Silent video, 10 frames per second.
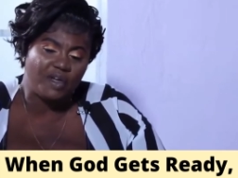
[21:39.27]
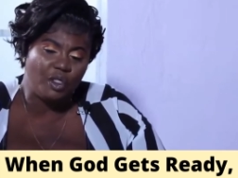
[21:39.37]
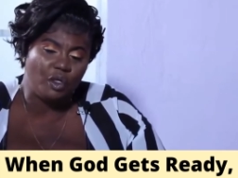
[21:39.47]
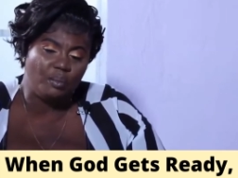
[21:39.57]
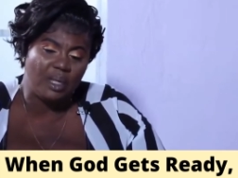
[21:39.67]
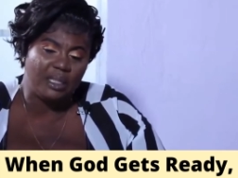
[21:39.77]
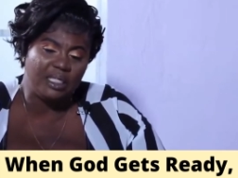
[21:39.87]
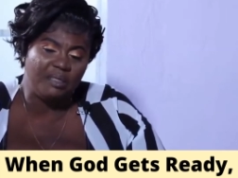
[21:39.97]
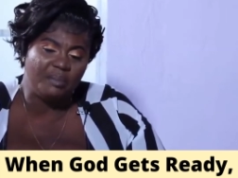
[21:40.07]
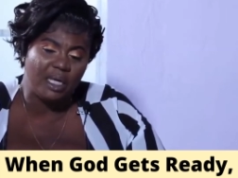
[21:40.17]
have a young
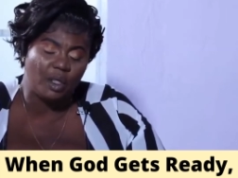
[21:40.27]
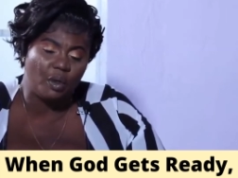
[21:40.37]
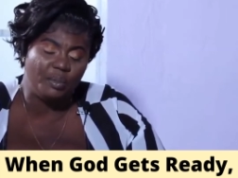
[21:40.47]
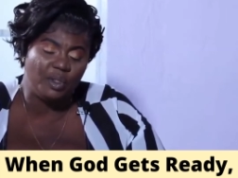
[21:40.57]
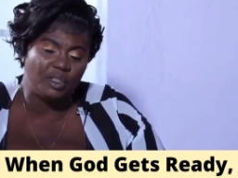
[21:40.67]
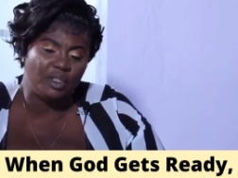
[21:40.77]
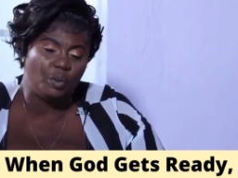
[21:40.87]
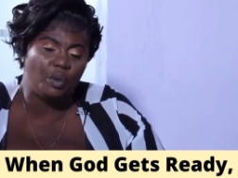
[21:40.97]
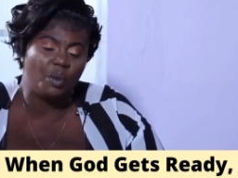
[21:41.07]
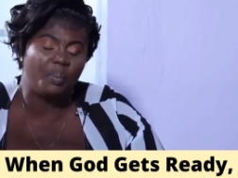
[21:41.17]
man in my
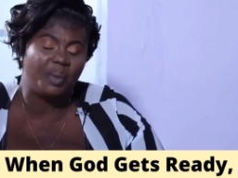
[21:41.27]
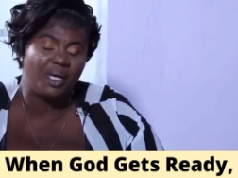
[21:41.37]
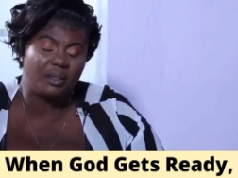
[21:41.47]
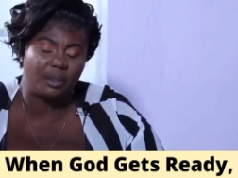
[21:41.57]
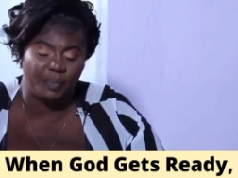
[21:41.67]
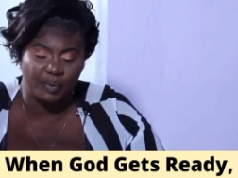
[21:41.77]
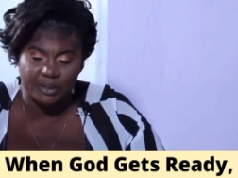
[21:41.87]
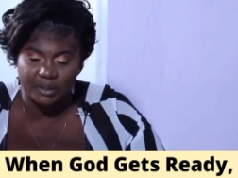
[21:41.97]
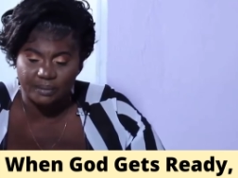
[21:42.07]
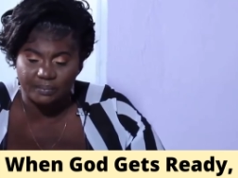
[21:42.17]
community. We were party
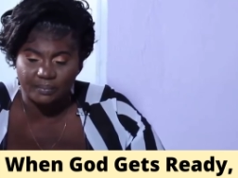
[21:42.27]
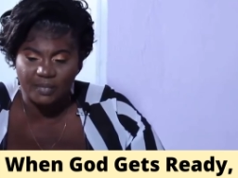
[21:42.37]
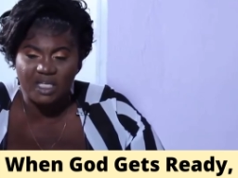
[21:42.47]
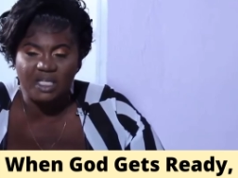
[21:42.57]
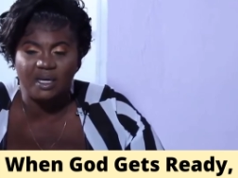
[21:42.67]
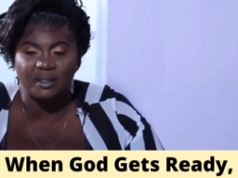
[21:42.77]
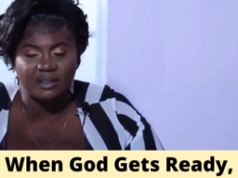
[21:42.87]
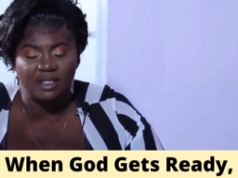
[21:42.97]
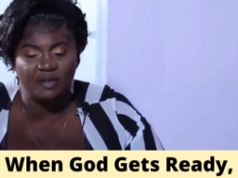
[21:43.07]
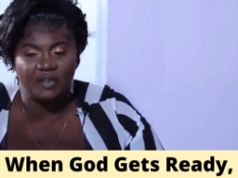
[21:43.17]
person. He
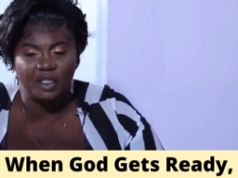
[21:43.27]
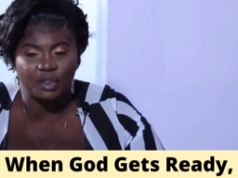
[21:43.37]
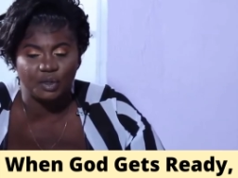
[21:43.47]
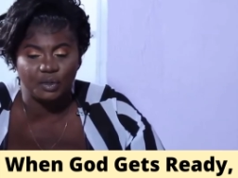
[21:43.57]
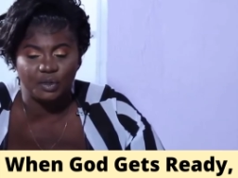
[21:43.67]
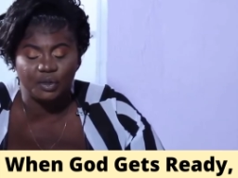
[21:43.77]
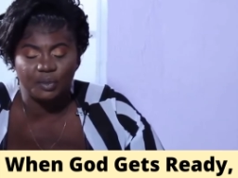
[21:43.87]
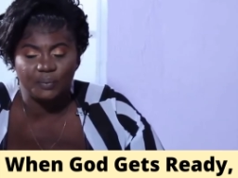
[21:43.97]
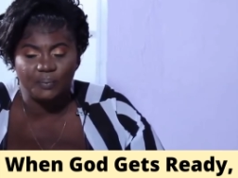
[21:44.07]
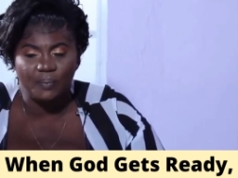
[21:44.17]
got saved in a
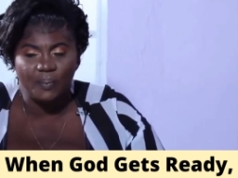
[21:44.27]
church.